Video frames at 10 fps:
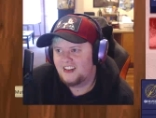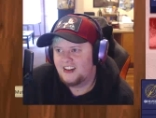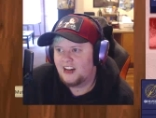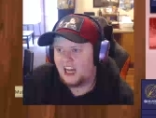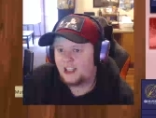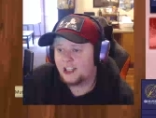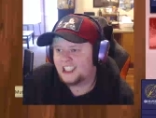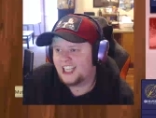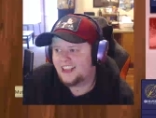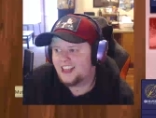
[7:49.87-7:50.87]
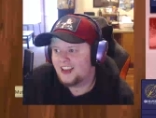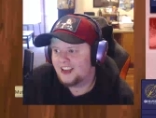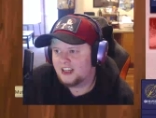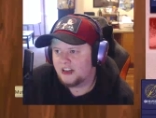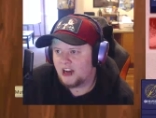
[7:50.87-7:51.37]
I just said that
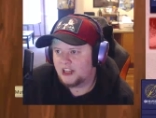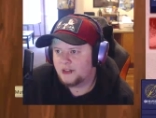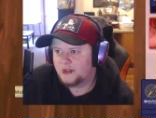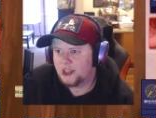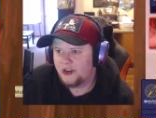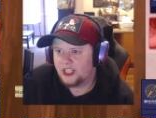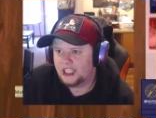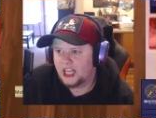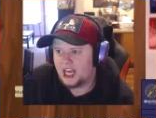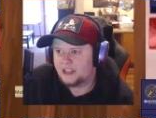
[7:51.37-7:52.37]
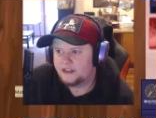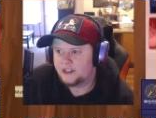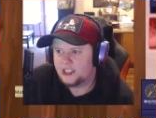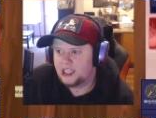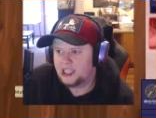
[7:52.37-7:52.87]
Karasu was going into life,
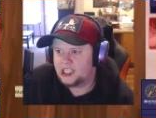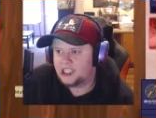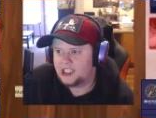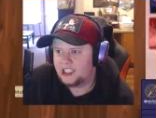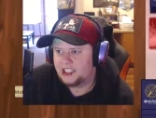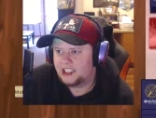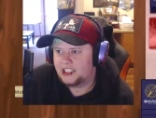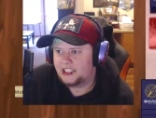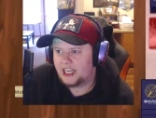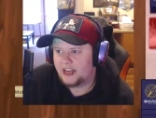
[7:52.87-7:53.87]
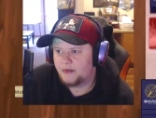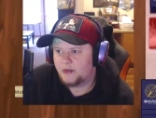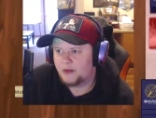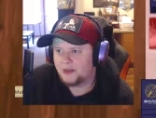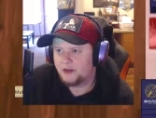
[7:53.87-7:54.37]
and then I
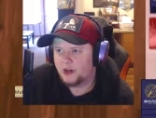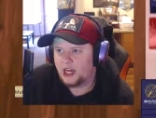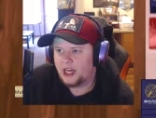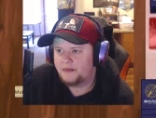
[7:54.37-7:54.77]
promptly forgot.